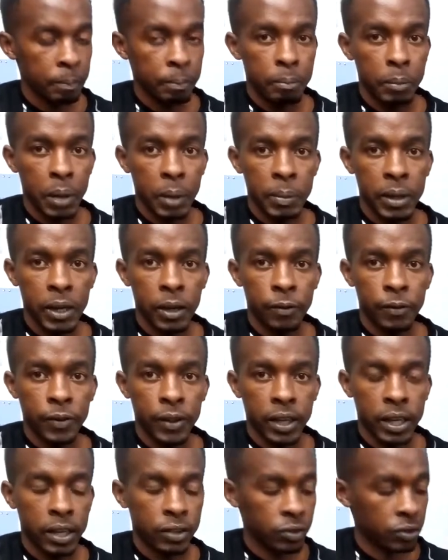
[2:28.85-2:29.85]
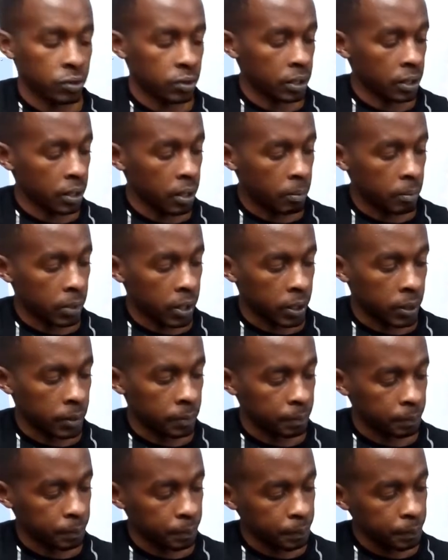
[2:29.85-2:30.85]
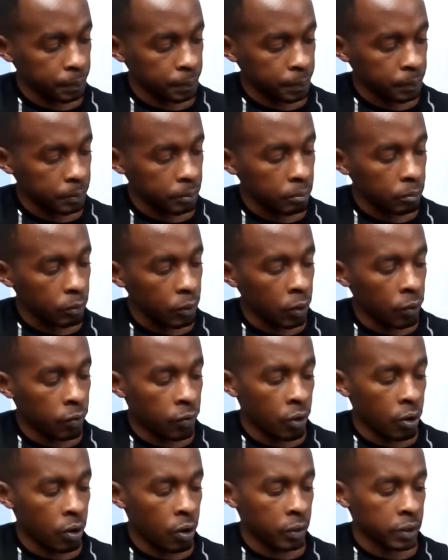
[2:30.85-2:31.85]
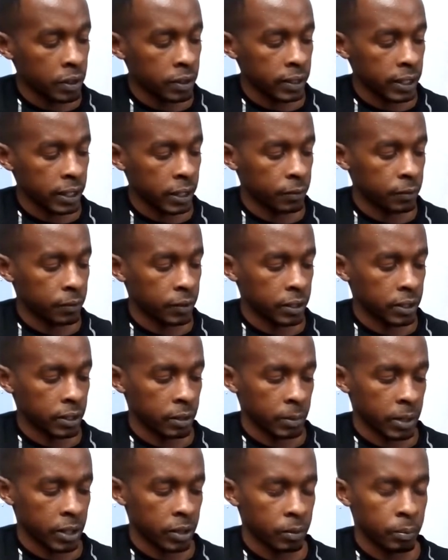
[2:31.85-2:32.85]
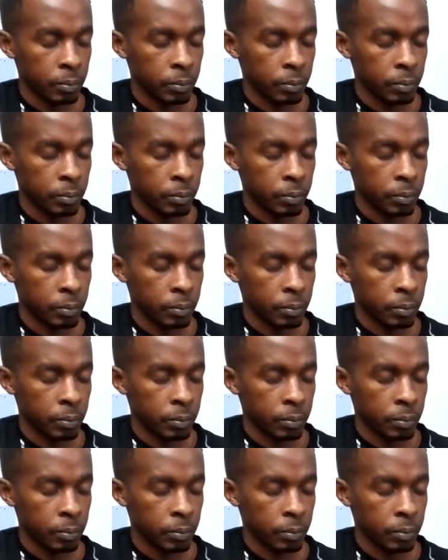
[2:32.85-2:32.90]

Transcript: My middle finger, string number 4 on the second fret, and my